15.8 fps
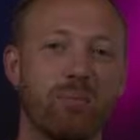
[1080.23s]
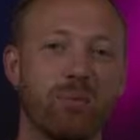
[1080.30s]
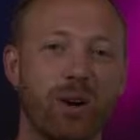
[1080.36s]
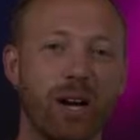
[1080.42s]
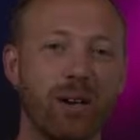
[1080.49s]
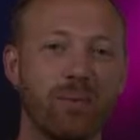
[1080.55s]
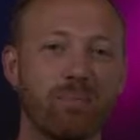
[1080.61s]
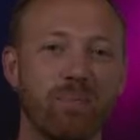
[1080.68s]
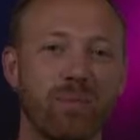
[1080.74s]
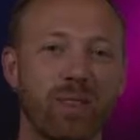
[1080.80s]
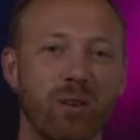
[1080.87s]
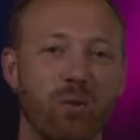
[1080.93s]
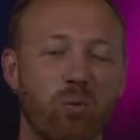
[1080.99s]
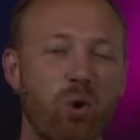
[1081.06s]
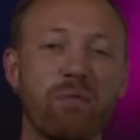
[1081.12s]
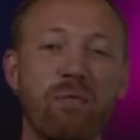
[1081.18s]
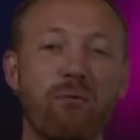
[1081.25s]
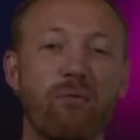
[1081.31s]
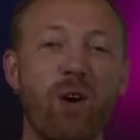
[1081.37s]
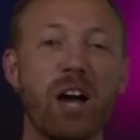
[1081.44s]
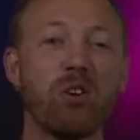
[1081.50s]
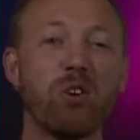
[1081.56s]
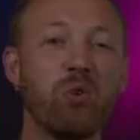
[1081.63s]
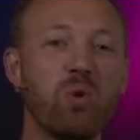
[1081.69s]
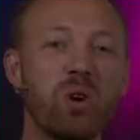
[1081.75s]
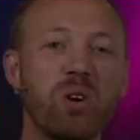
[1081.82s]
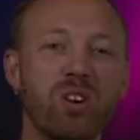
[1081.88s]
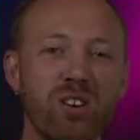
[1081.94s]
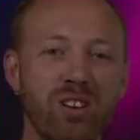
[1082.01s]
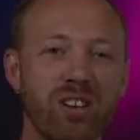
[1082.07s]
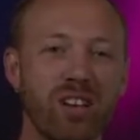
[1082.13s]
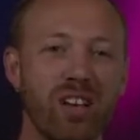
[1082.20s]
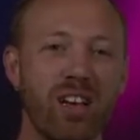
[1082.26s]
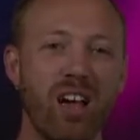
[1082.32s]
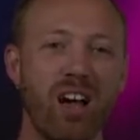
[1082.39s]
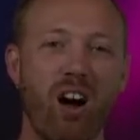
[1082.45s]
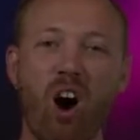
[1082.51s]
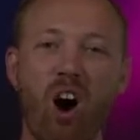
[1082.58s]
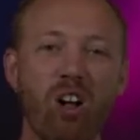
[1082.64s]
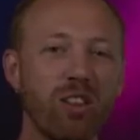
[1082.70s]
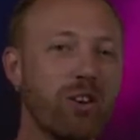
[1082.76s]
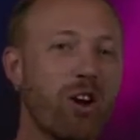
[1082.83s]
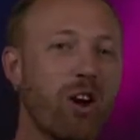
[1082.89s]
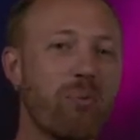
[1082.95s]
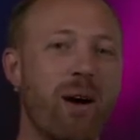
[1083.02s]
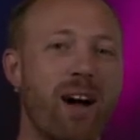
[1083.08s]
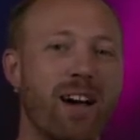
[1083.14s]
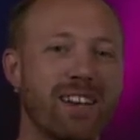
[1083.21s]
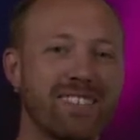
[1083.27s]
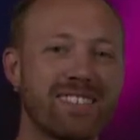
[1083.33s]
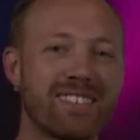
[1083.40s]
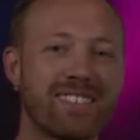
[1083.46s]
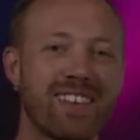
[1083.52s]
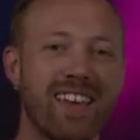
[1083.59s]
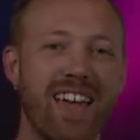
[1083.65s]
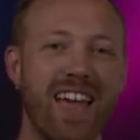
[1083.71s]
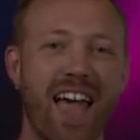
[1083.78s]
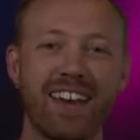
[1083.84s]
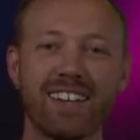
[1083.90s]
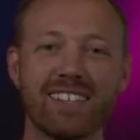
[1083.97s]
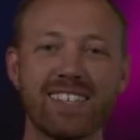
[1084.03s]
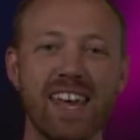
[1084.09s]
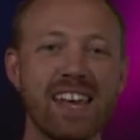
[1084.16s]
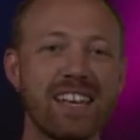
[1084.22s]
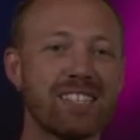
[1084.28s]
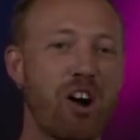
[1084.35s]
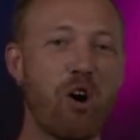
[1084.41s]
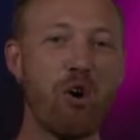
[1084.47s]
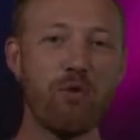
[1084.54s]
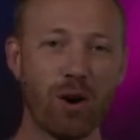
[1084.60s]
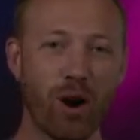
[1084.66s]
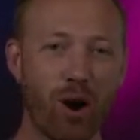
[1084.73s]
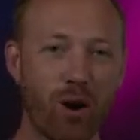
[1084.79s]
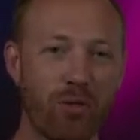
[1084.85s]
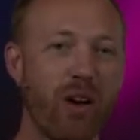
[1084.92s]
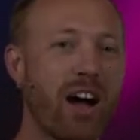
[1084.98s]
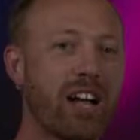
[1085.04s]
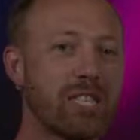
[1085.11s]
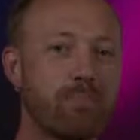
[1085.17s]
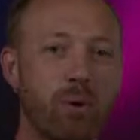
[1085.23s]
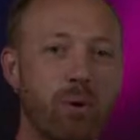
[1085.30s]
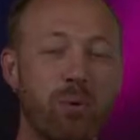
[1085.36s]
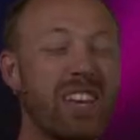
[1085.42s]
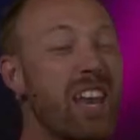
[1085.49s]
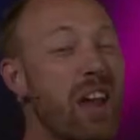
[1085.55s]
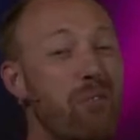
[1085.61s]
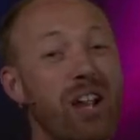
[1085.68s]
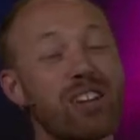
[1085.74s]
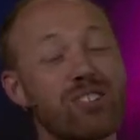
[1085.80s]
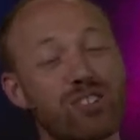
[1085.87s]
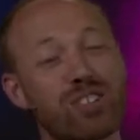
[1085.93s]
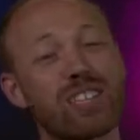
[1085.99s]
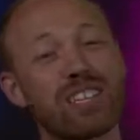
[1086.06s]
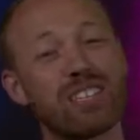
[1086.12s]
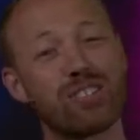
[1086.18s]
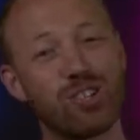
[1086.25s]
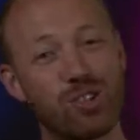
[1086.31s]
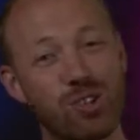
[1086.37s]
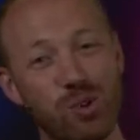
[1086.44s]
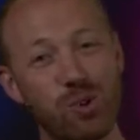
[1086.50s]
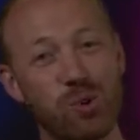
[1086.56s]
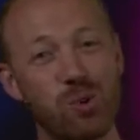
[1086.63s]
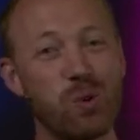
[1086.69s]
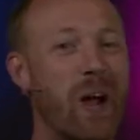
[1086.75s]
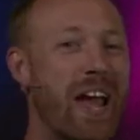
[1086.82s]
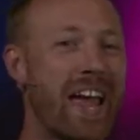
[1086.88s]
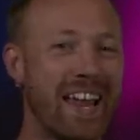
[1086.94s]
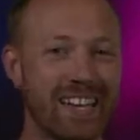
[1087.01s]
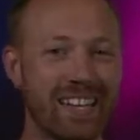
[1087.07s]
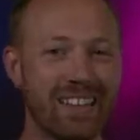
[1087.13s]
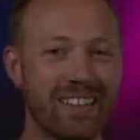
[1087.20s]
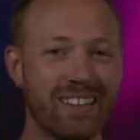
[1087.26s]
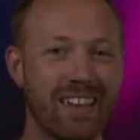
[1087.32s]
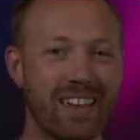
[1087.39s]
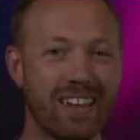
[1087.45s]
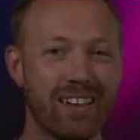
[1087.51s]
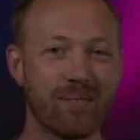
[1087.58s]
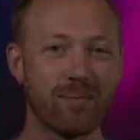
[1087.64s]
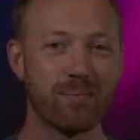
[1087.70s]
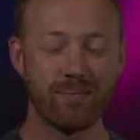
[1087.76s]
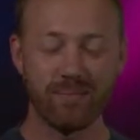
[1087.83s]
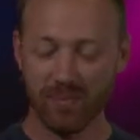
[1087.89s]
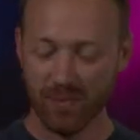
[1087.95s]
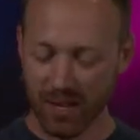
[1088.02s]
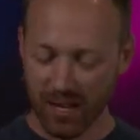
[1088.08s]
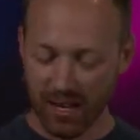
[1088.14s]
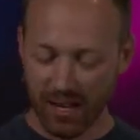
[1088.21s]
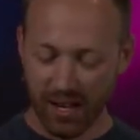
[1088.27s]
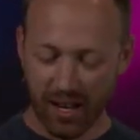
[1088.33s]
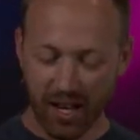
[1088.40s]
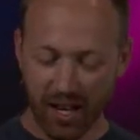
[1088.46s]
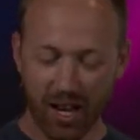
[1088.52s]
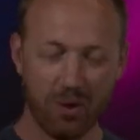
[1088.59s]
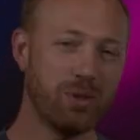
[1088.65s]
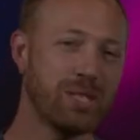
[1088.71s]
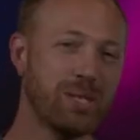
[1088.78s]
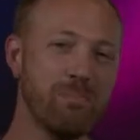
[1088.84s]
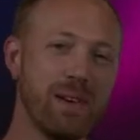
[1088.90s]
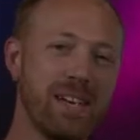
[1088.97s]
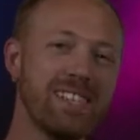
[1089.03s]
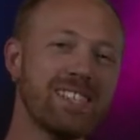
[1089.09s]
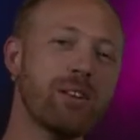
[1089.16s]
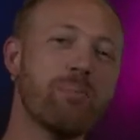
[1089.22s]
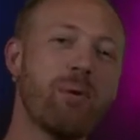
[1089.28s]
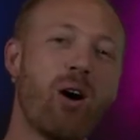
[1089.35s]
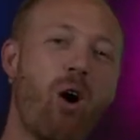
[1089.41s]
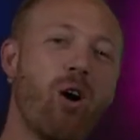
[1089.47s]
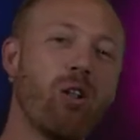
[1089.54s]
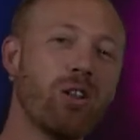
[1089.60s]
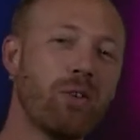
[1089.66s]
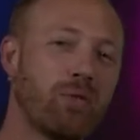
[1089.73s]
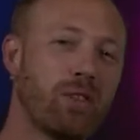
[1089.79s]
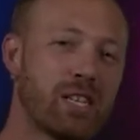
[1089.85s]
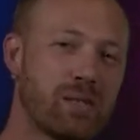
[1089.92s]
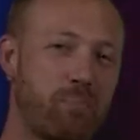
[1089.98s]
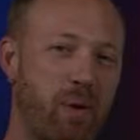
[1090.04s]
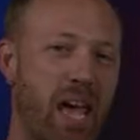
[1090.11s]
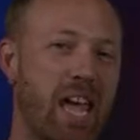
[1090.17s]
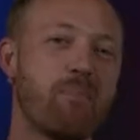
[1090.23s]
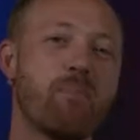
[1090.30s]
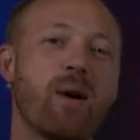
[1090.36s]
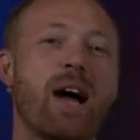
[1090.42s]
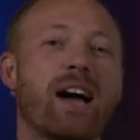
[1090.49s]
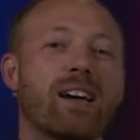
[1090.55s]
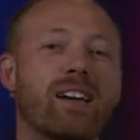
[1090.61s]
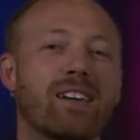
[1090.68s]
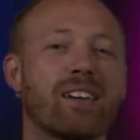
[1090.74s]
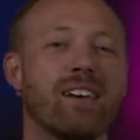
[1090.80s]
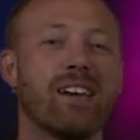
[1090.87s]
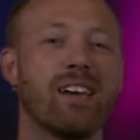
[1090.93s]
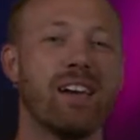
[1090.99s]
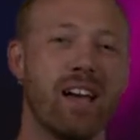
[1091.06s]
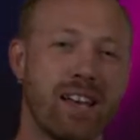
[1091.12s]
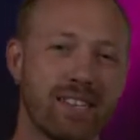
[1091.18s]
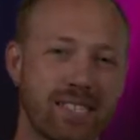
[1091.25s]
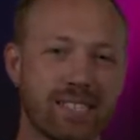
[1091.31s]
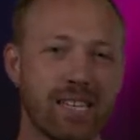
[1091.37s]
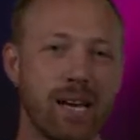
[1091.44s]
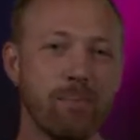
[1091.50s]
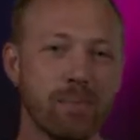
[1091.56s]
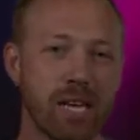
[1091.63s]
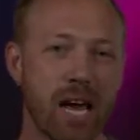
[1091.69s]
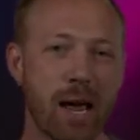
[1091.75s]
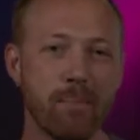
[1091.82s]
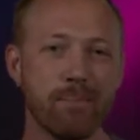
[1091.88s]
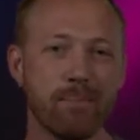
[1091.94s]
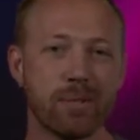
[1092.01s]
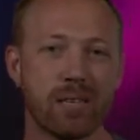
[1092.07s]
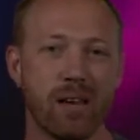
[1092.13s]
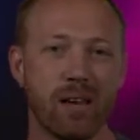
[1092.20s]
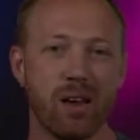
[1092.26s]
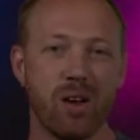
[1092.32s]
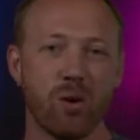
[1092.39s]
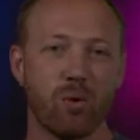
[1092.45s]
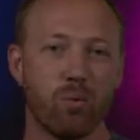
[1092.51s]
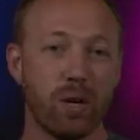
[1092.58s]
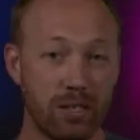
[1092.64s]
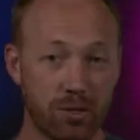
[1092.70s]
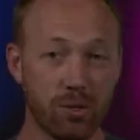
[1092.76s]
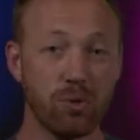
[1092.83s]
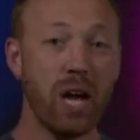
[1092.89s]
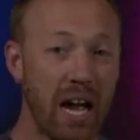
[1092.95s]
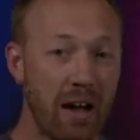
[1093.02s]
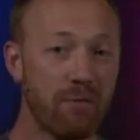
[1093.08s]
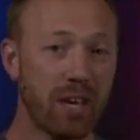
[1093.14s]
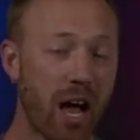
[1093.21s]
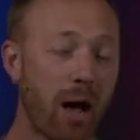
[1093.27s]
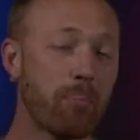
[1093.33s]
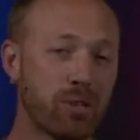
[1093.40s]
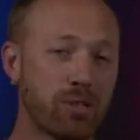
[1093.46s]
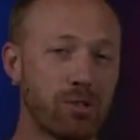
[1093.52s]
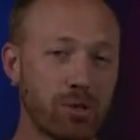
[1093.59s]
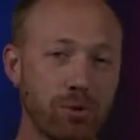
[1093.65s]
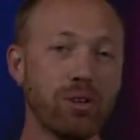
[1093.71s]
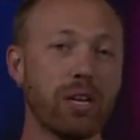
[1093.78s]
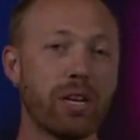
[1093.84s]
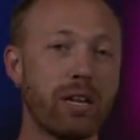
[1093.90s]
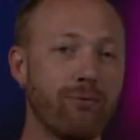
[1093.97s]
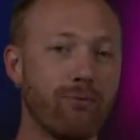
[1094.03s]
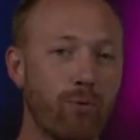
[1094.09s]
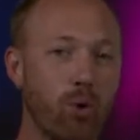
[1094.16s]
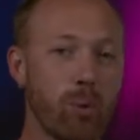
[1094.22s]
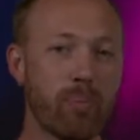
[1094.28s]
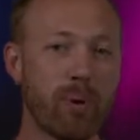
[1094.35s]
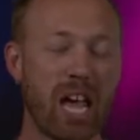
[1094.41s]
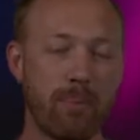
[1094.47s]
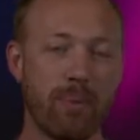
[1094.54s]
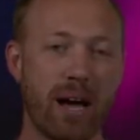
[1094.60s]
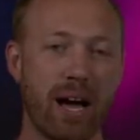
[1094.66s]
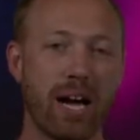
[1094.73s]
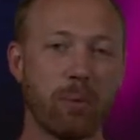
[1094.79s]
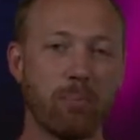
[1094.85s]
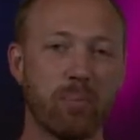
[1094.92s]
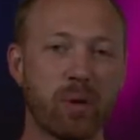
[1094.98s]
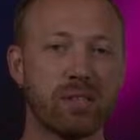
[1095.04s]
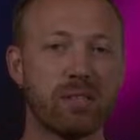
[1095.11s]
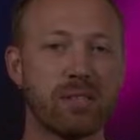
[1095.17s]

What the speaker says: right? We have the final word all in our minds, and it takes over our thoughts, but we never actually do anything. And what's amazing about all of this payback is that sometimes we do have the opportunity for payback, but